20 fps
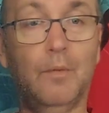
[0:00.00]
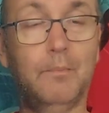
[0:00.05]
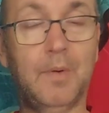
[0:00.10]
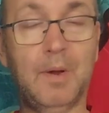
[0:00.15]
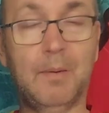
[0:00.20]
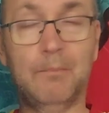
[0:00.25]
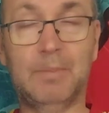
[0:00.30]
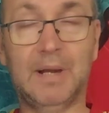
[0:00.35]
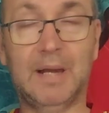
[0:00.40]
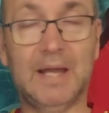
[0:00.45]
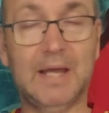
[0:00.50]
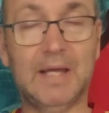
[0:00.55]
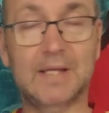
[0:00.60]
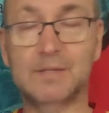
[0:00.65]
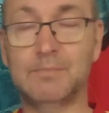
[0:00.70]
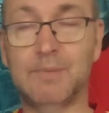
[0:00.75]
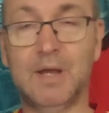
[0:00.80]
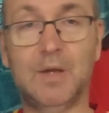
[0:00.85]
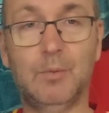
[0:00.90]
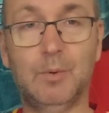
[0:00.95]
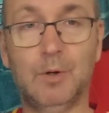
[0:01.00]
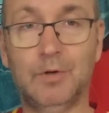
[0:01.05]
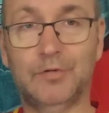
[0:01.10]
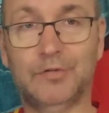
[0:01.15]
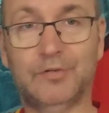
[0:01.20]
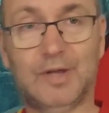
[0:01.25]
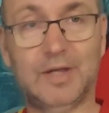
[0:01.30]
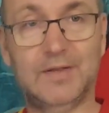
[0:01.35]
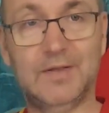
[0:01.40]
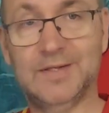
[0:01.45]
and players may well
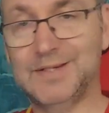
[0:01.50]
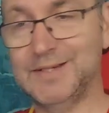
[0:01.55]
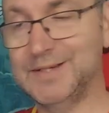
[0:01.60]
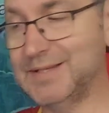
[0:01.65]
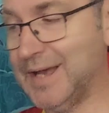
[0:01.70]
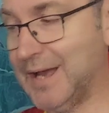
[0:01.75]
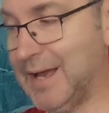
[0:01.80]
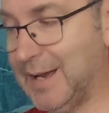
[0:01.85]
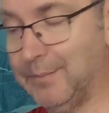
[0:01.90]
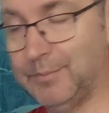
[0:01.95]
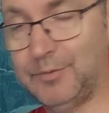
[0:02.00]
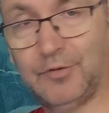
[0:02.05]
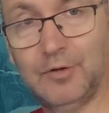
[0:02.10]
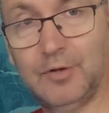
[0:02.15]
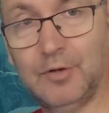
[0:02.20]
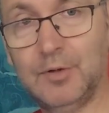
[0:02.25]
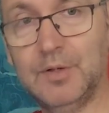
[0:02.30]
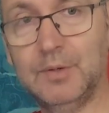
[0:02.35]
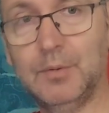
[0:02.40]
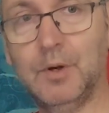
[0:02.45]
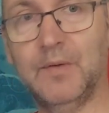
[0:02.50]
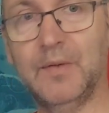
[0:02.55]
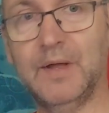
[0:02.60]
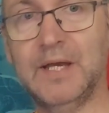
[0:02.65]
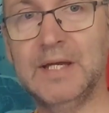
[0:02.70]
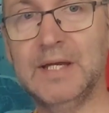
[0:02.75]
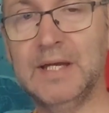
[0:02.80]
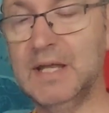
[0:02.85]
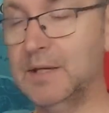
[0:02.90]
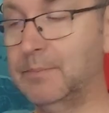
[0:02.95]
say this is absolutely what
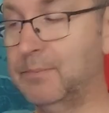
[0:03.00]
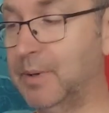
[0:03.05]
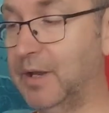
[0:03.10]
they need.